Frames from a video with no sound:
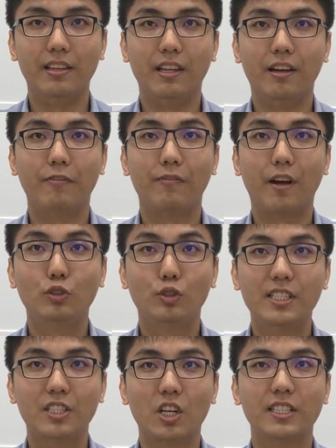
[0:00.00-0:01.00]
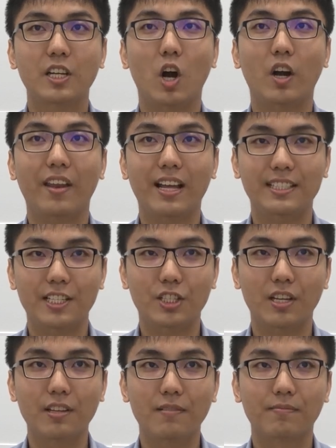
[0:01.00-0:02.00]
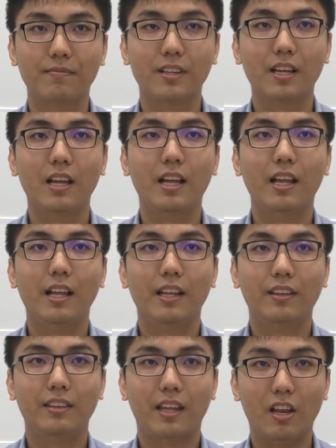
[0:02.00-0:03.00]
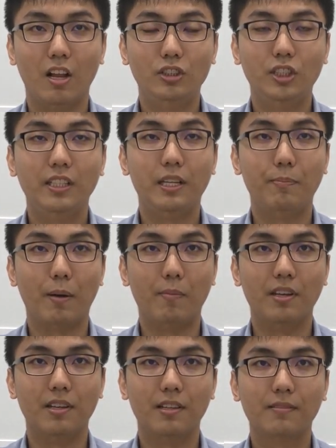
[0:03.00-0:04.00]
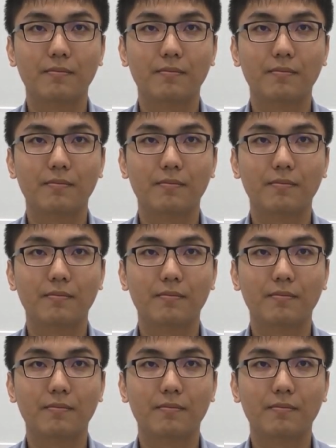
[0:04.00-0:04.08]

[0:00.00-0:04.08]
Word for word: in the Foundry Sourcing Organization Technology Department.